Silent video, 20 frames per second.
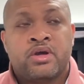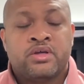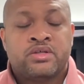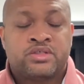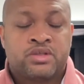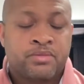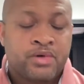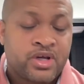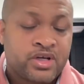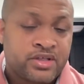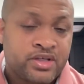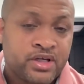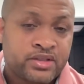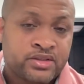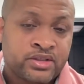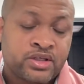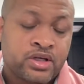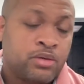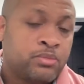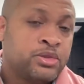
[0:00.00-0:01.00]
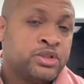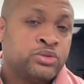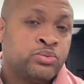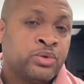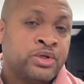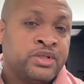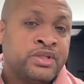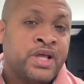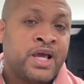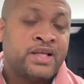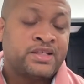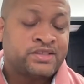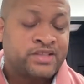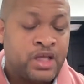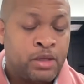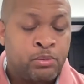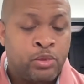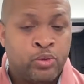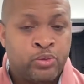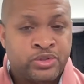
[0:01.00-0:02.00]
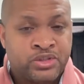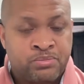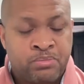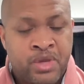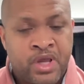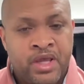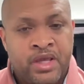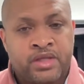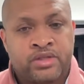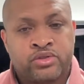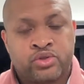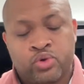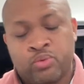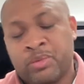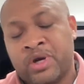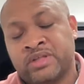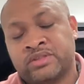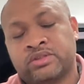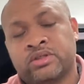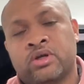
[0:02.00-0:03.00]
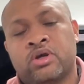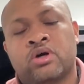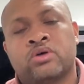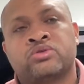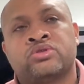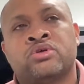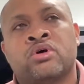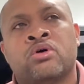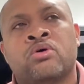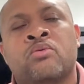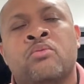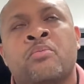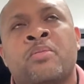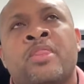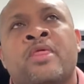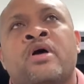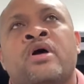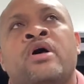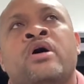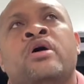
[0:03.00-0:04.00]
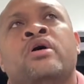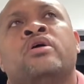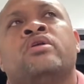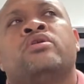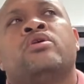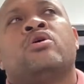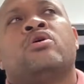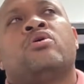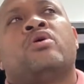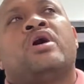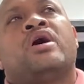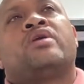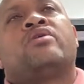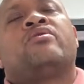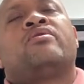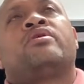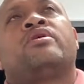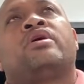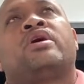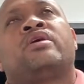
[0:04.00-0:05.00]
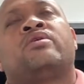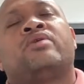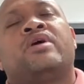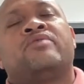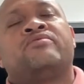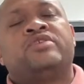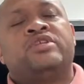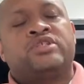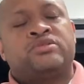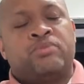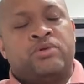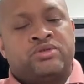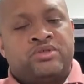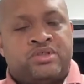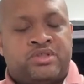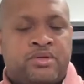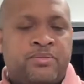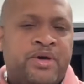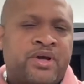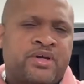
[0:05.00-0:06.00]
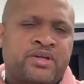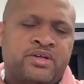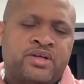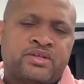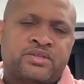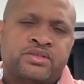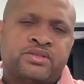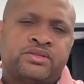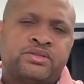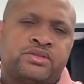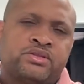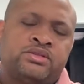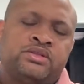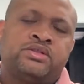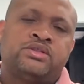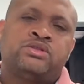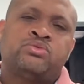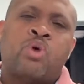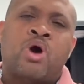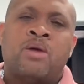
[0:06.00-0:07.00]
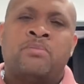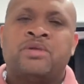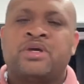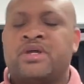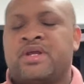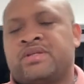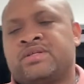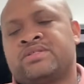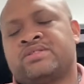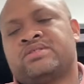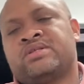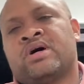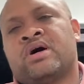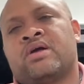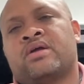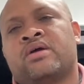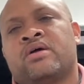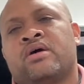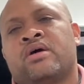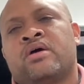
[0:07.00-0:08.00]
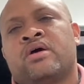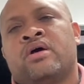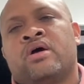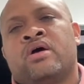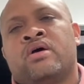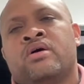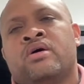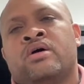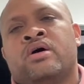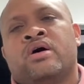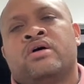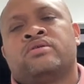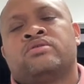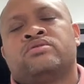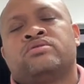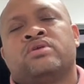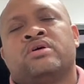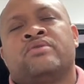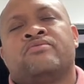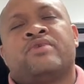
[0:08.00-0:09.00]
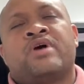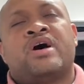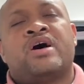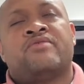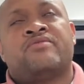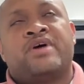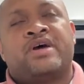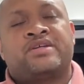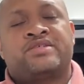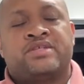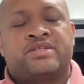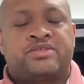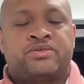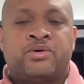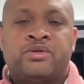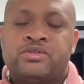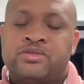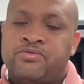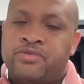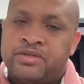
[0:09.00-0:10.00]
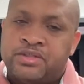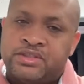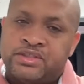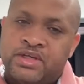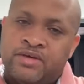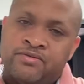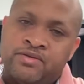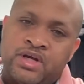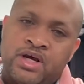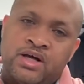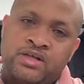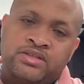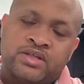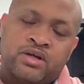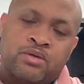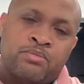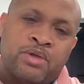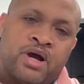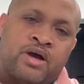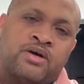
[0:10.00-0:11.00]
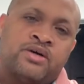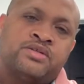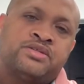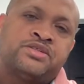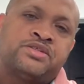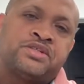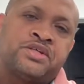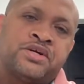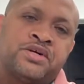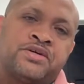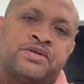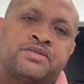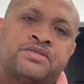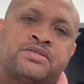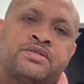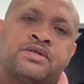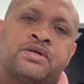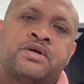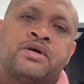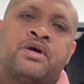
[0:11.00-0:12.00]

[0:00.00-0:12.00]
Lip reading: semiconductor companies when that statement was made 2 months ago. So No, I don't have any exposure to semiconductors. This is why I'm looking at this stock. If I have access to $157, I can buy 100 shares.